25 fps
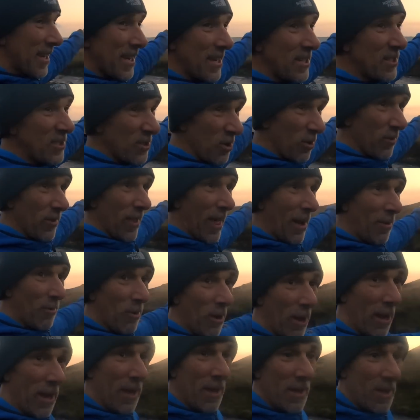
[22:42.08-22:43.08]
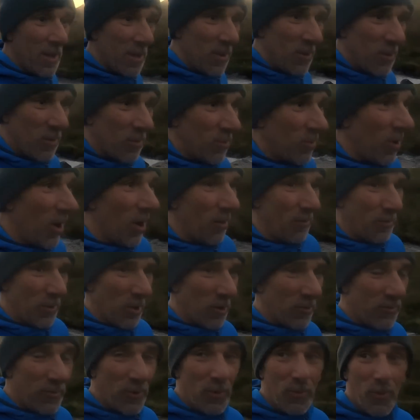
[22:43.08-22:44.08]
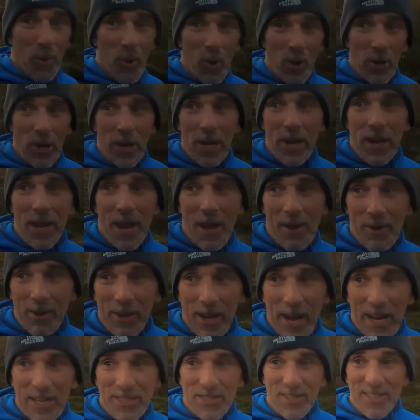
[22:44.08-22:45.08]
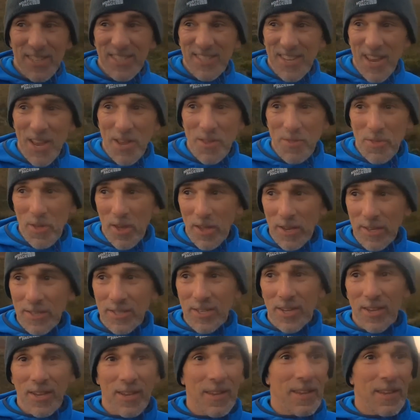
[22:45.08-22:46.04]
east over that way. What a beautiful morning. Now I can actually see things.